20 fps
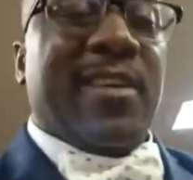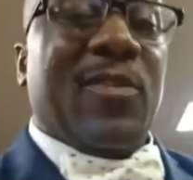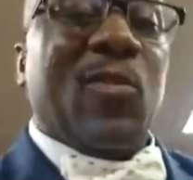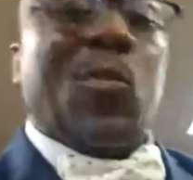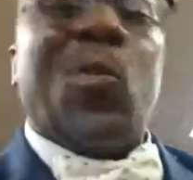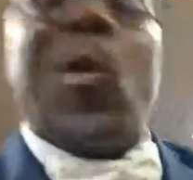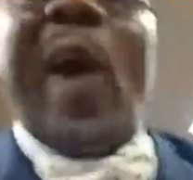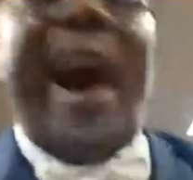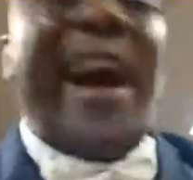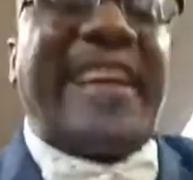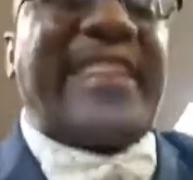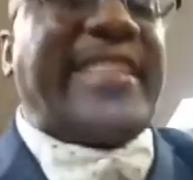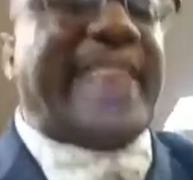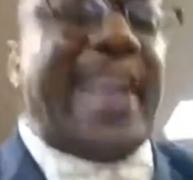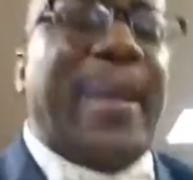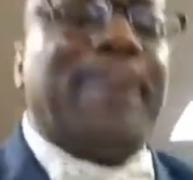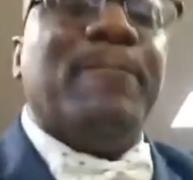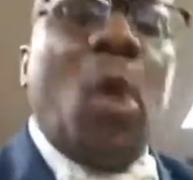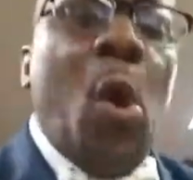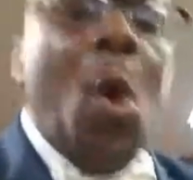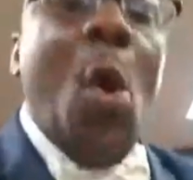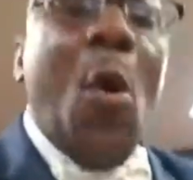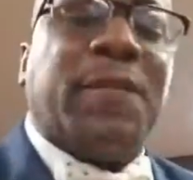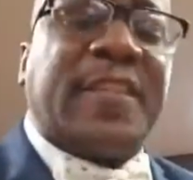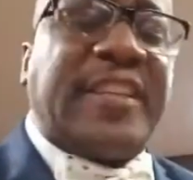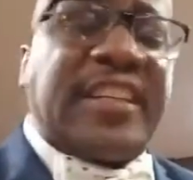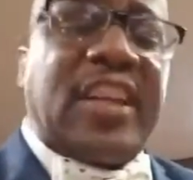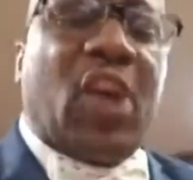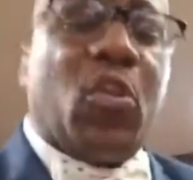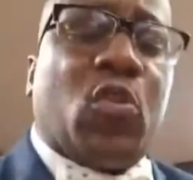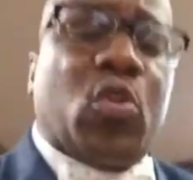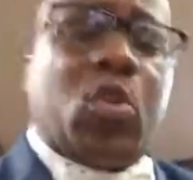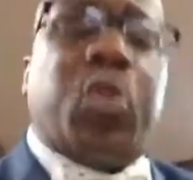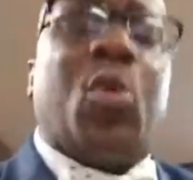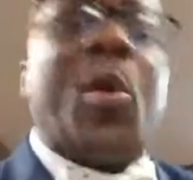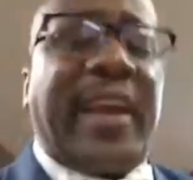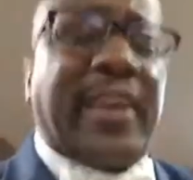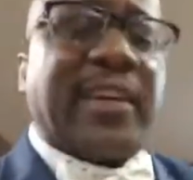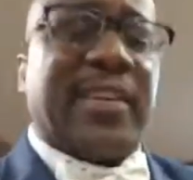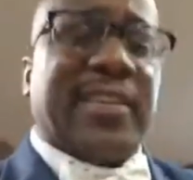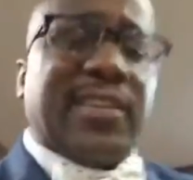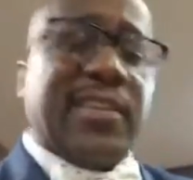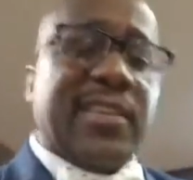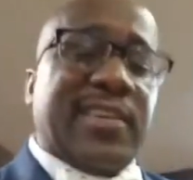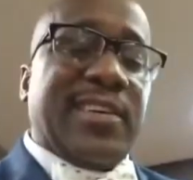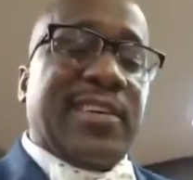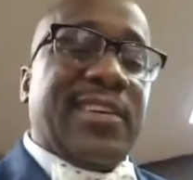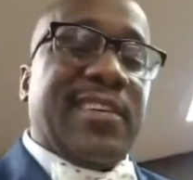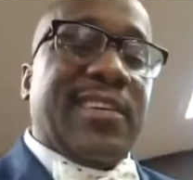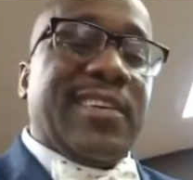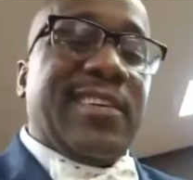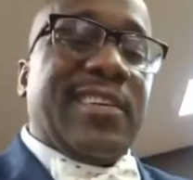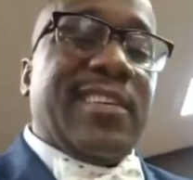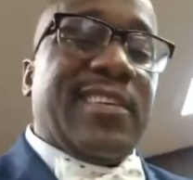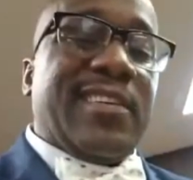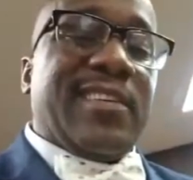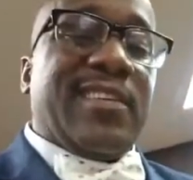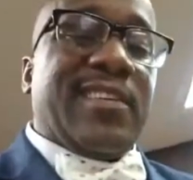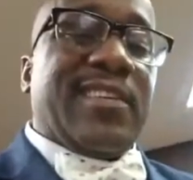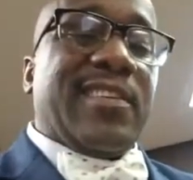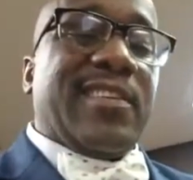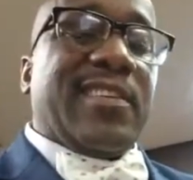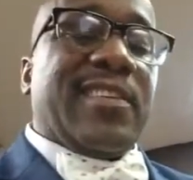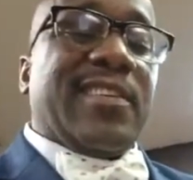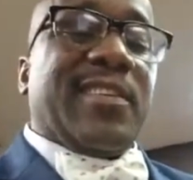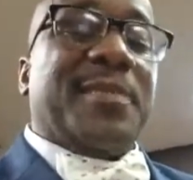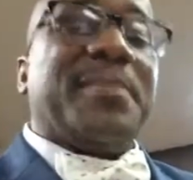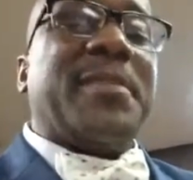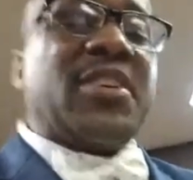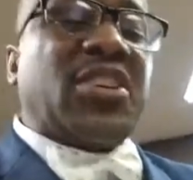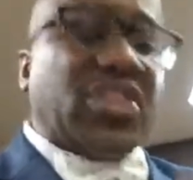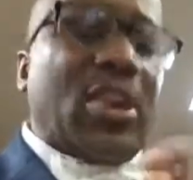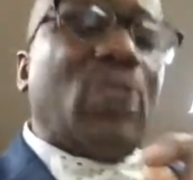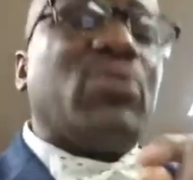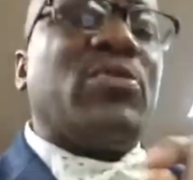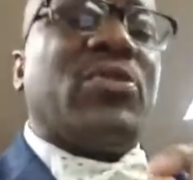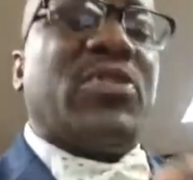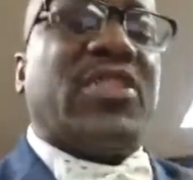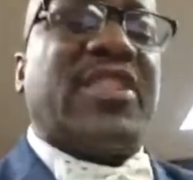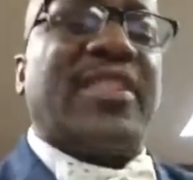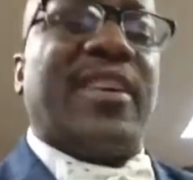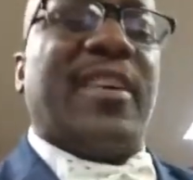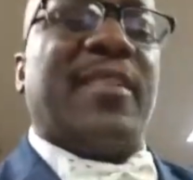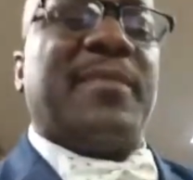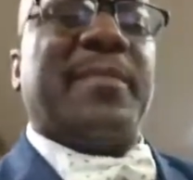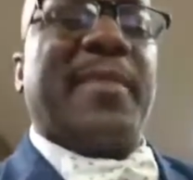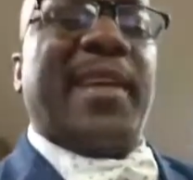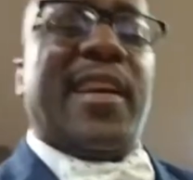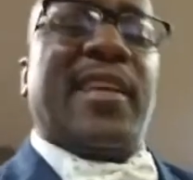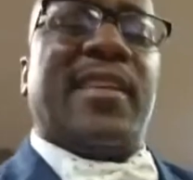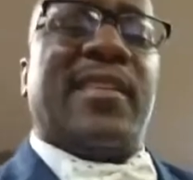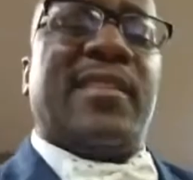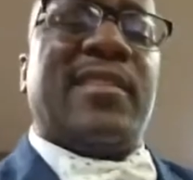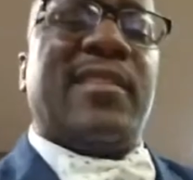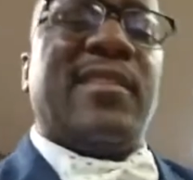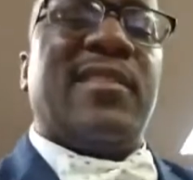Why did they move so quick? Let me show you something, man.